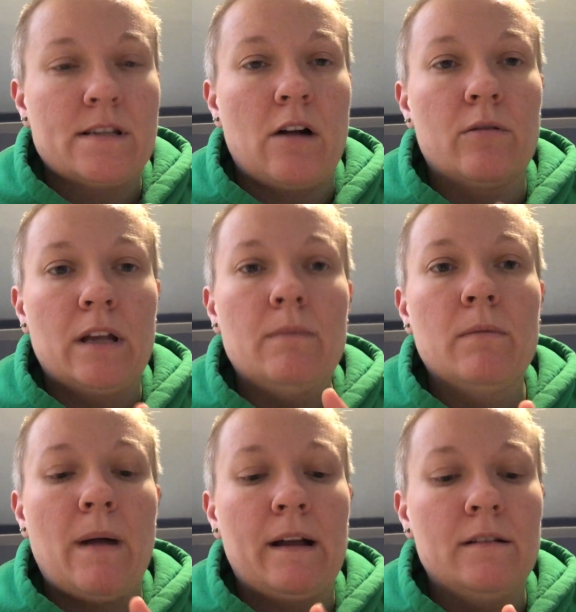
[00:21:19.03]
Now, keep
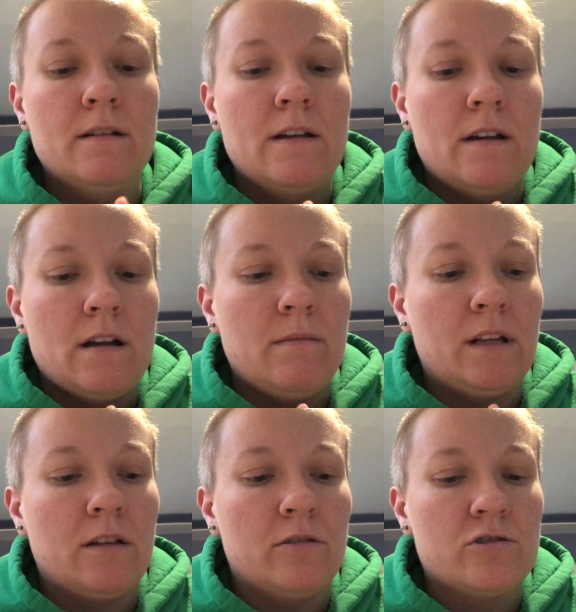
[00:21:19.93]
in mind, I
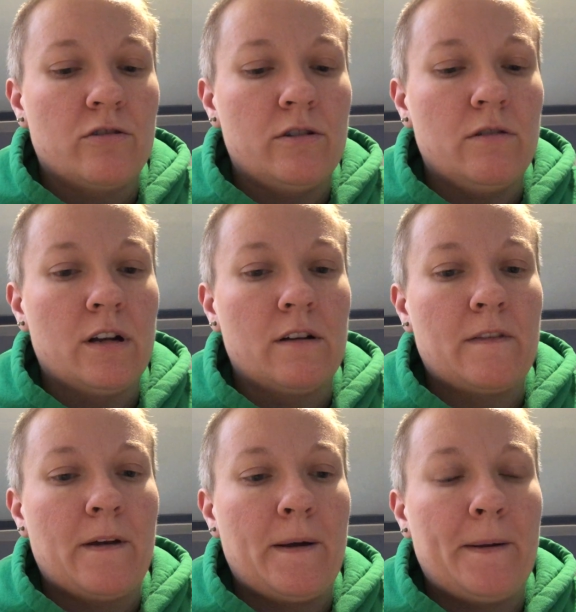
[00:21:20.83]
mean, it'll show you here
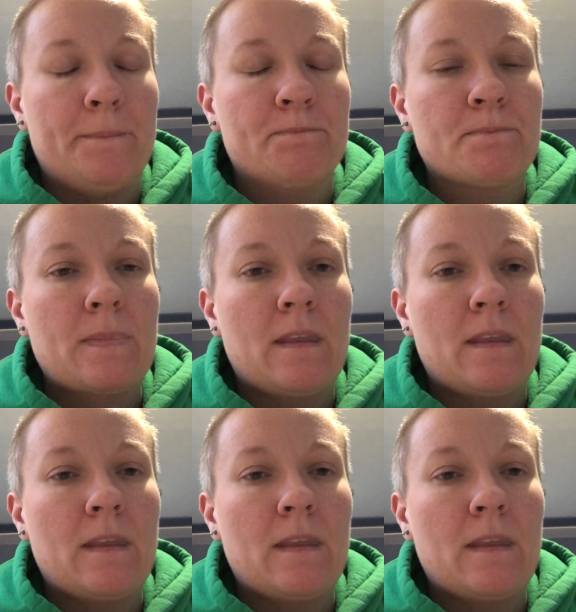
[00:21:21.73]
in the